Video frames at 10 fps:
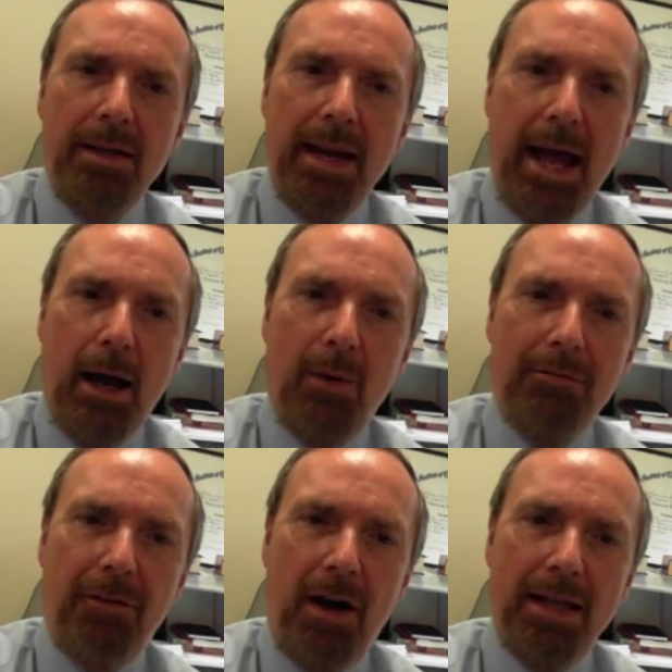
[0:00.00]
Now
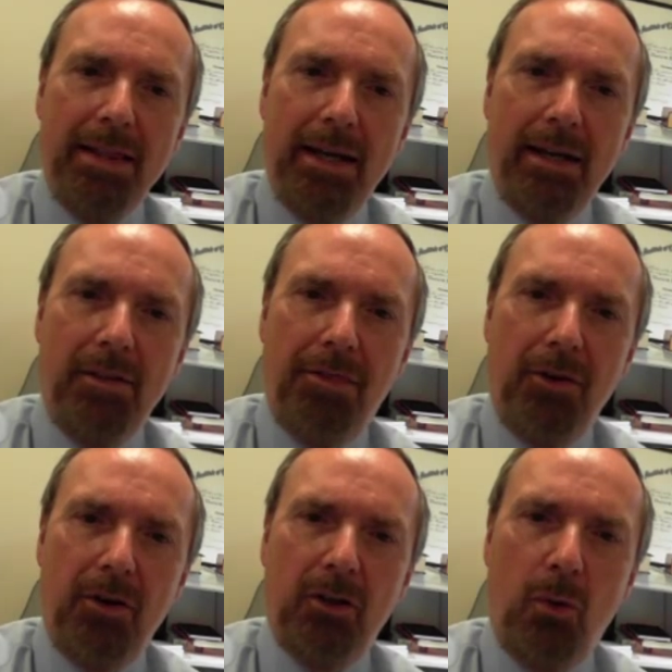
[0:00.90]
we find that in the
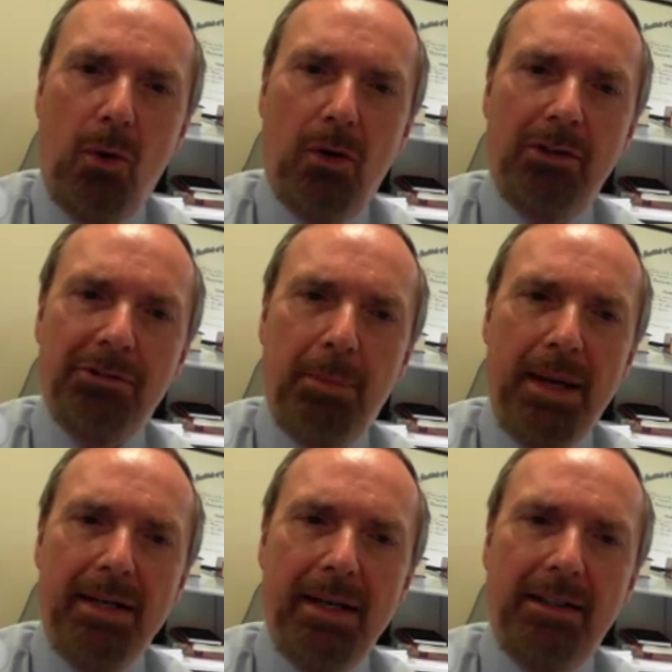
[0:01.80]
third quarter,
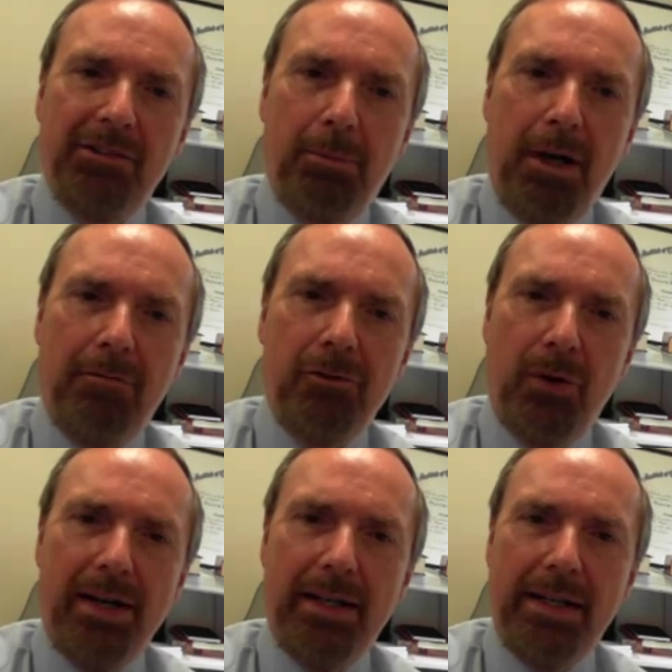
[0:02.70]
spending is above
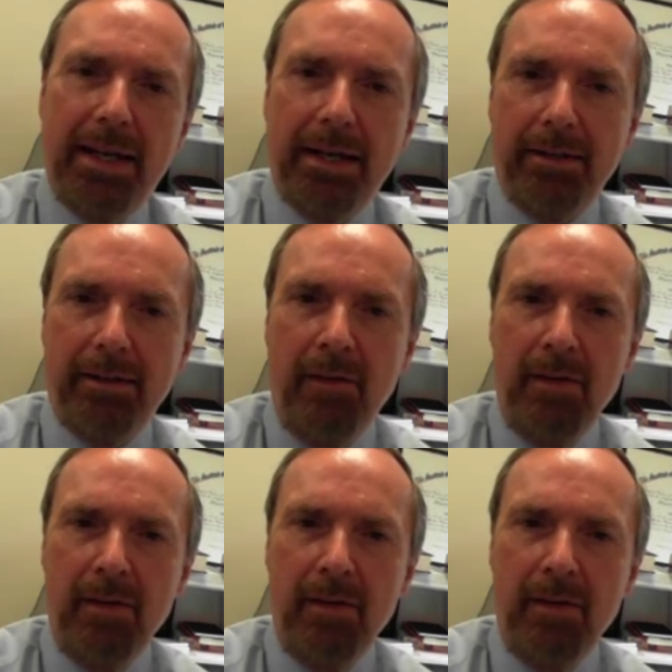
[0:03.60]
trend again.